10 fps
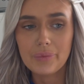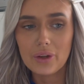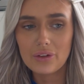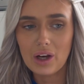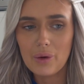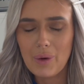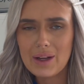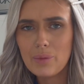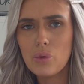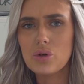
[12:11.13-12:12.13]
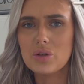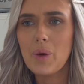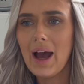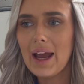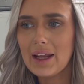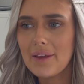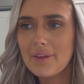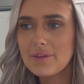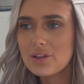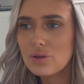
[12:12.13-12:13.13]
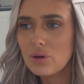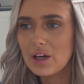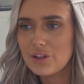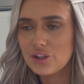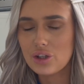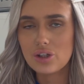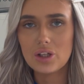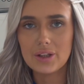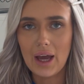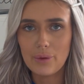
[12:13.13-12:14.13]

So like Welly walked away and then this dog literally just stood there.